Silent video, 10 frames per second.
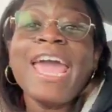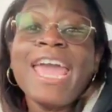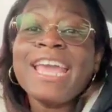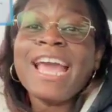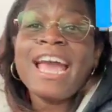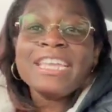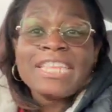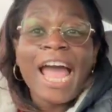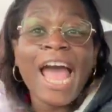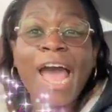Hey guys,
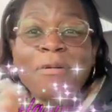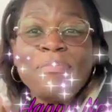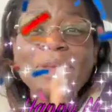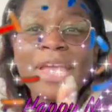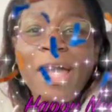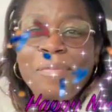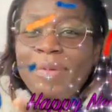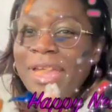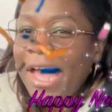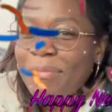happy,
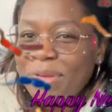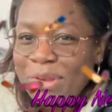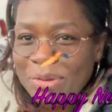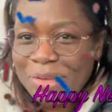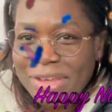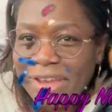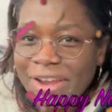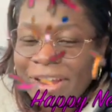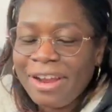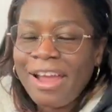happy, happy new
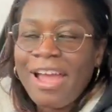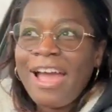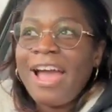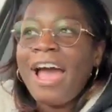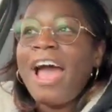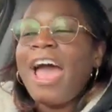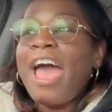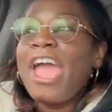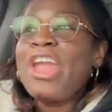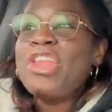year.
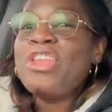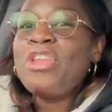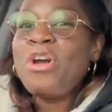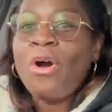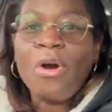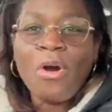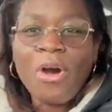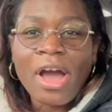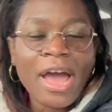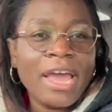I
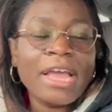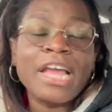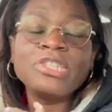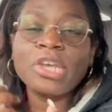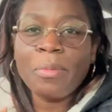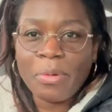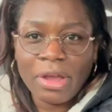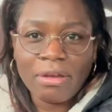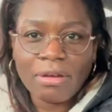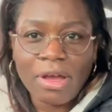know I, I took a
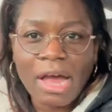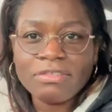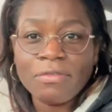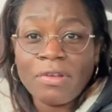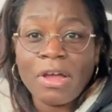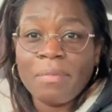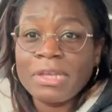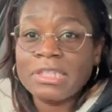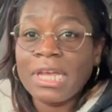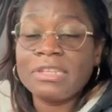break after
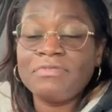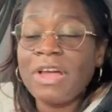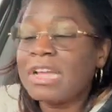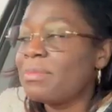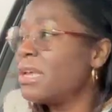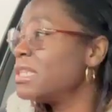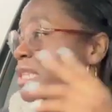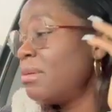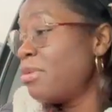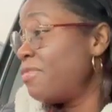Vlogmas because
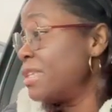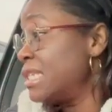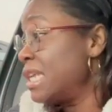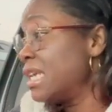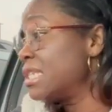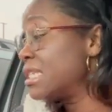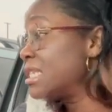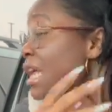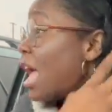Vlogmas lit me for six